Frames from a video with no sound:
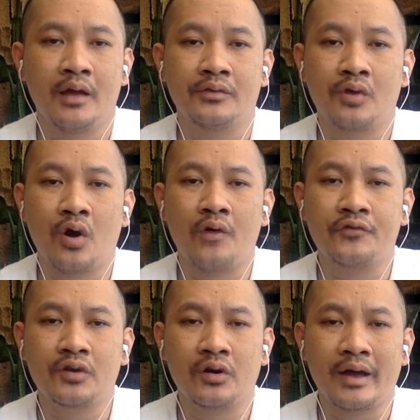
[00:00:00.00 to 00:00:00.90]
the
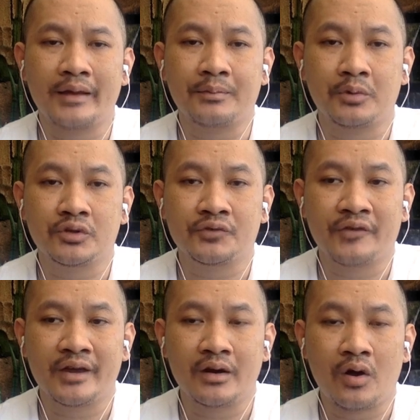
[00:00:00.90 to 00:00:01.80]
overall
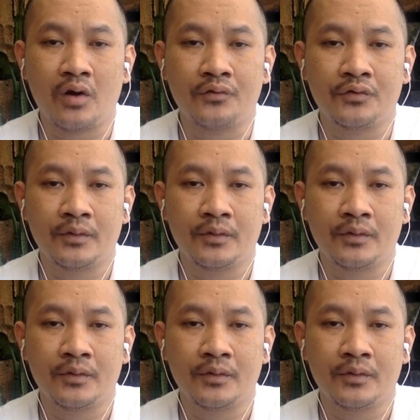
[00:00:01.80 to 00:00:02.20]
atmosphere of